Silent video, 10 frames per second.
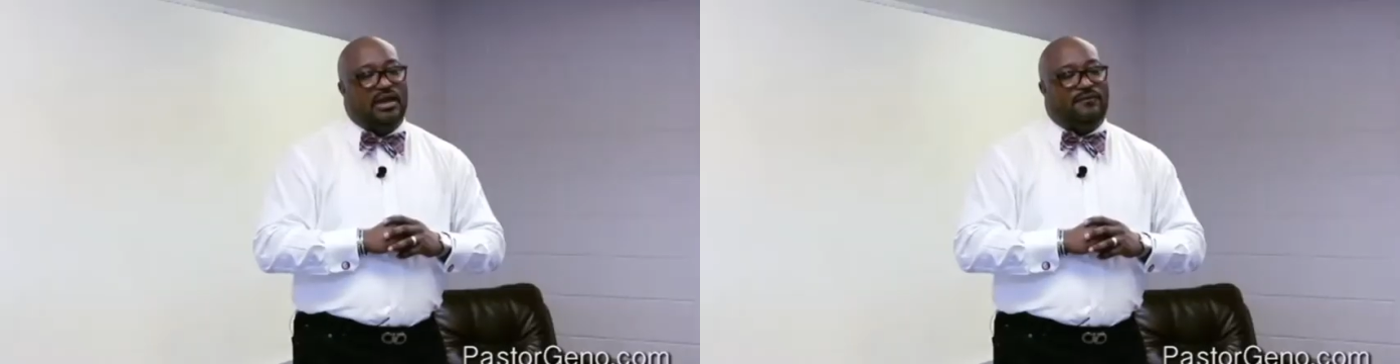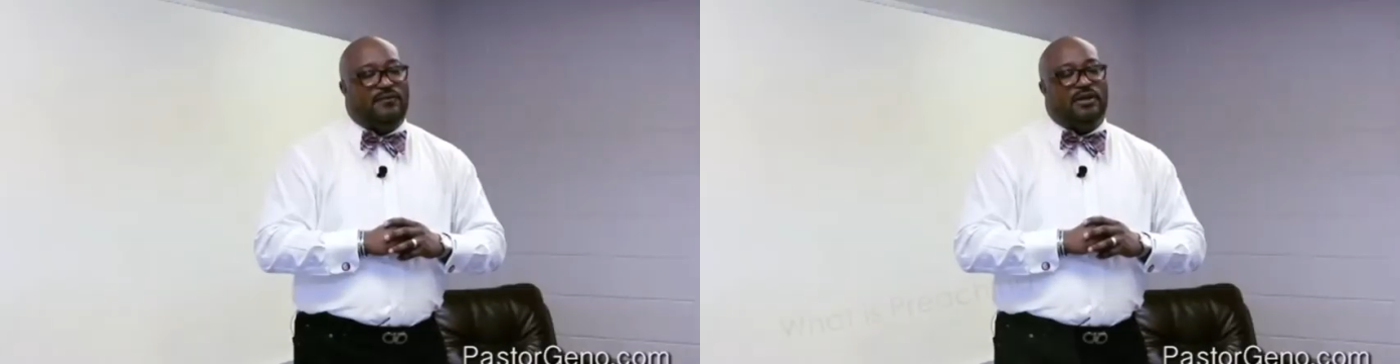If
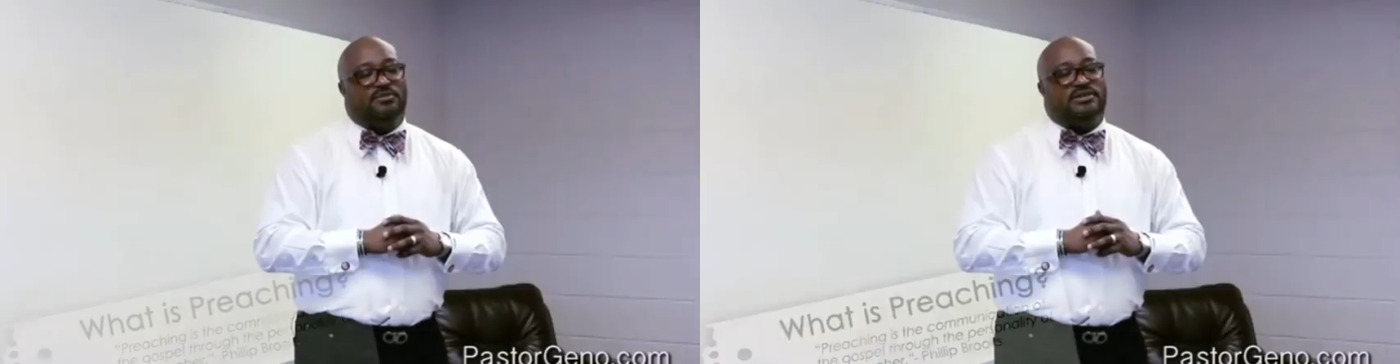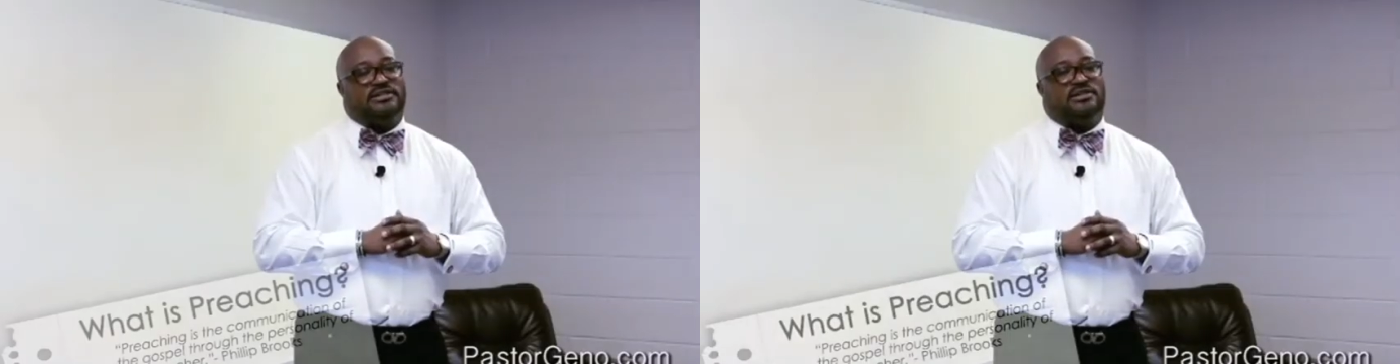Philip
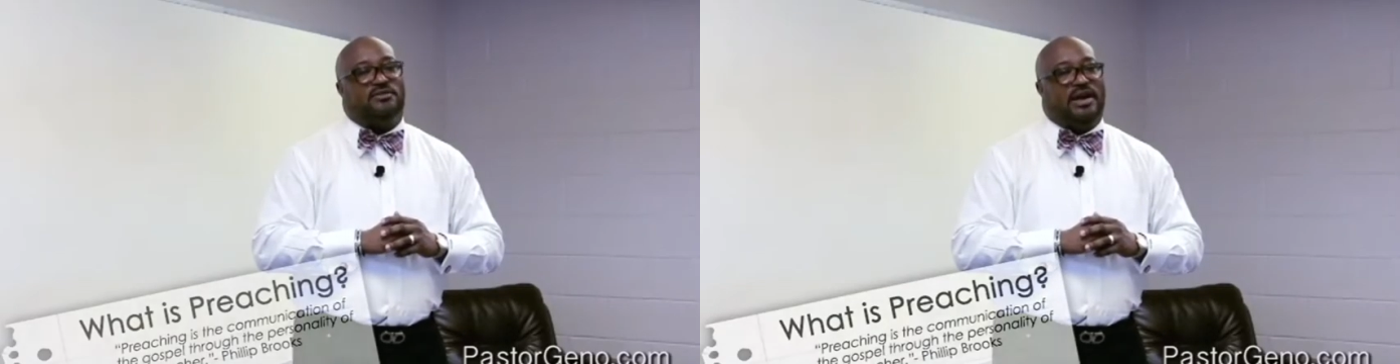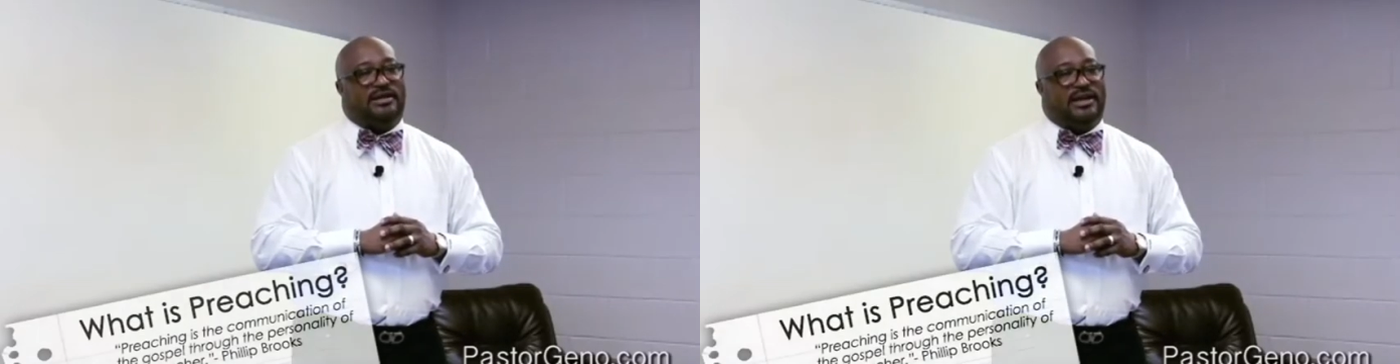Brooks is
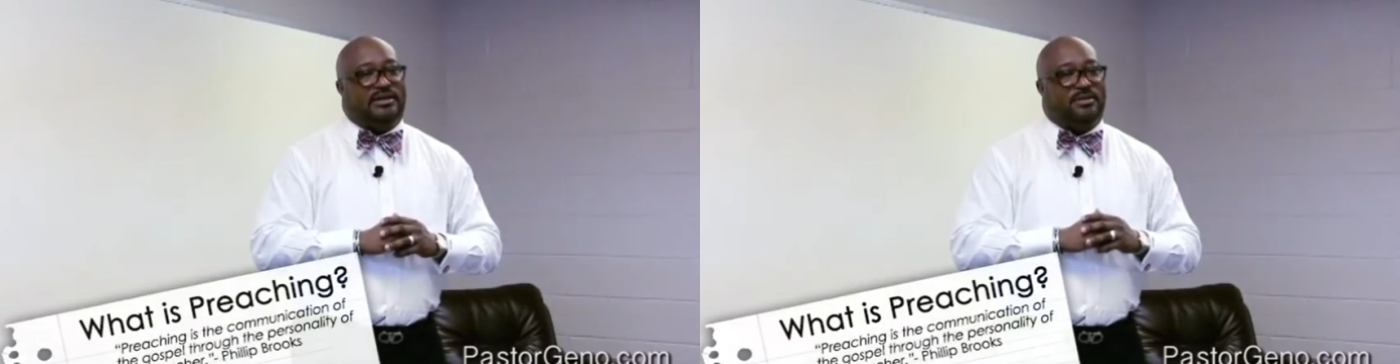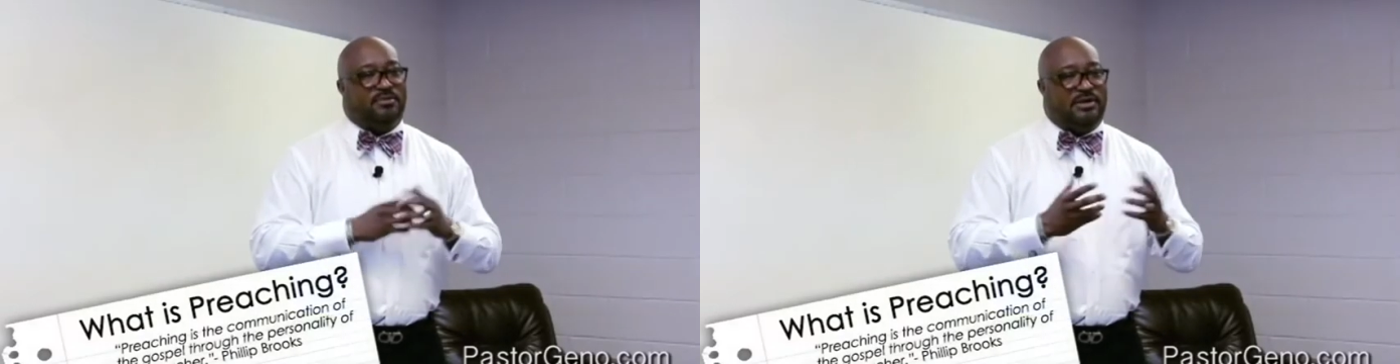correct that the
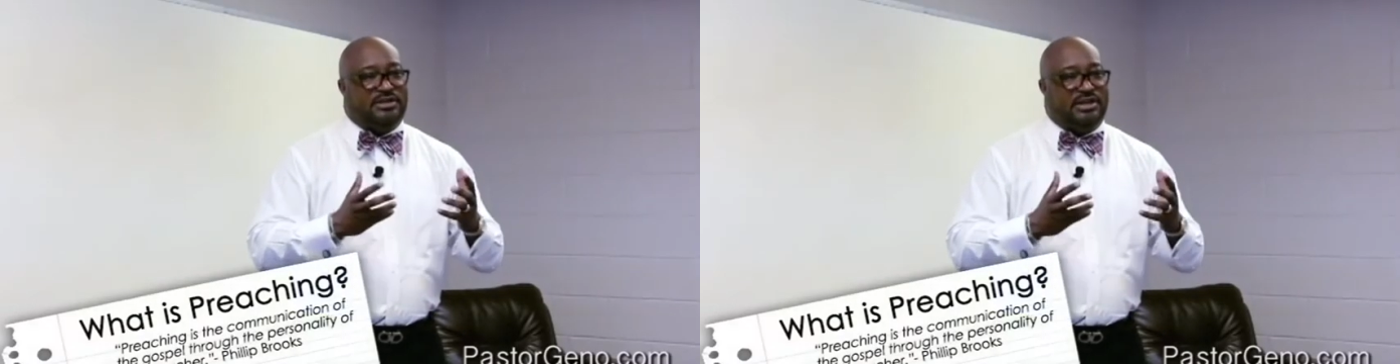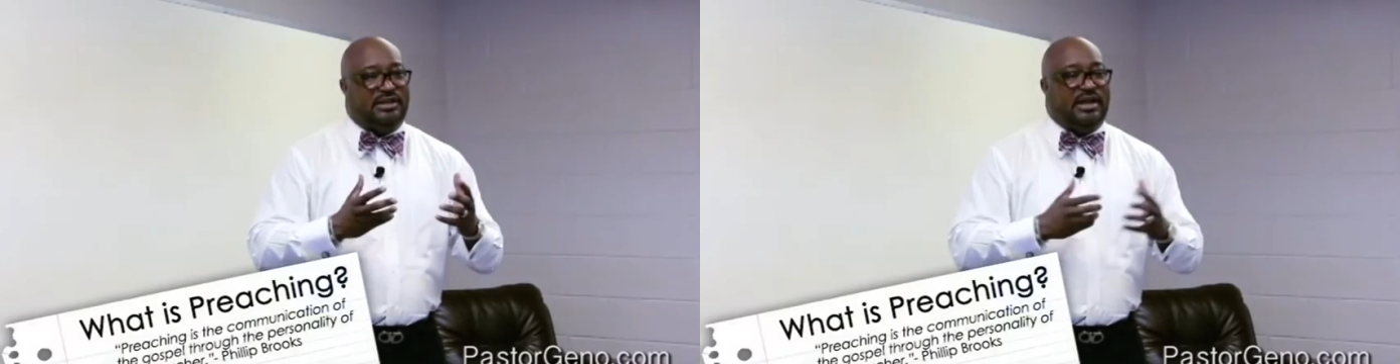
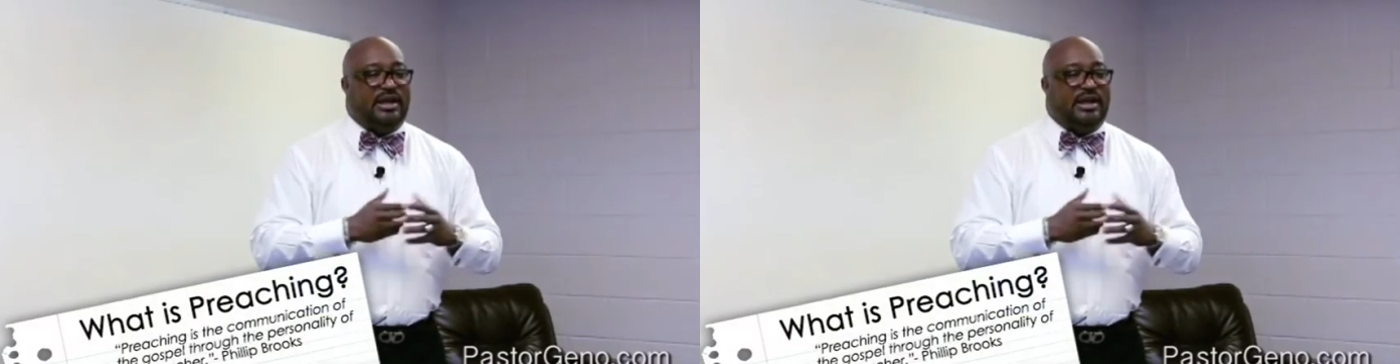preaching